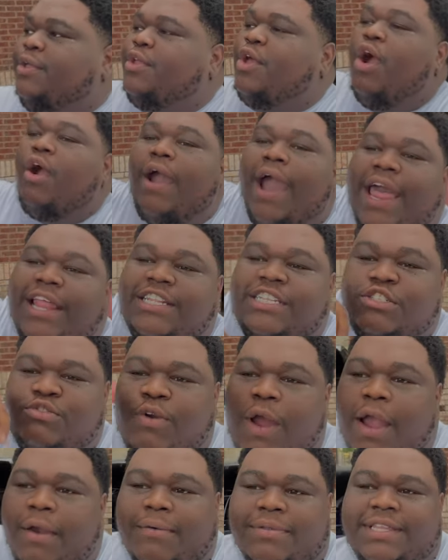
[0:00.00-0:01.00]
Y'all gonna have to
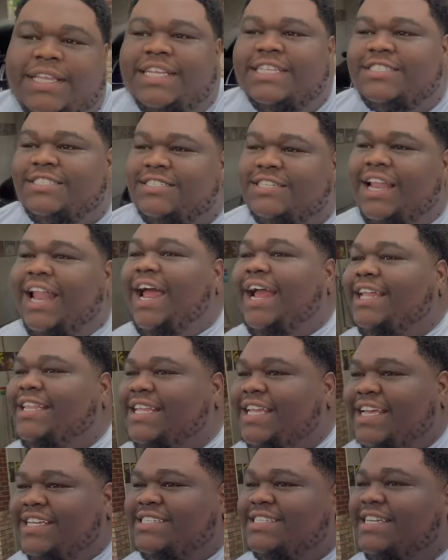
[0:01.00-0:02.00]
rock with this like
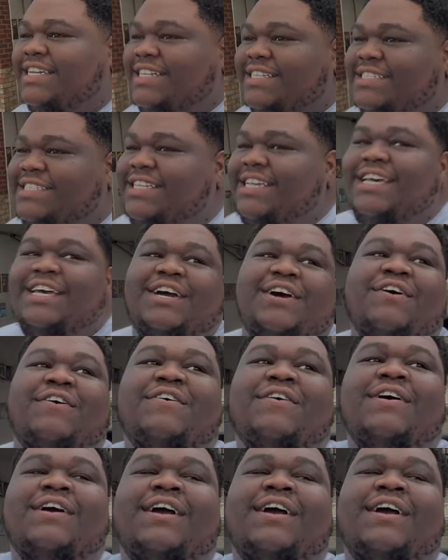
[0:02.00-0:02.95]
this until,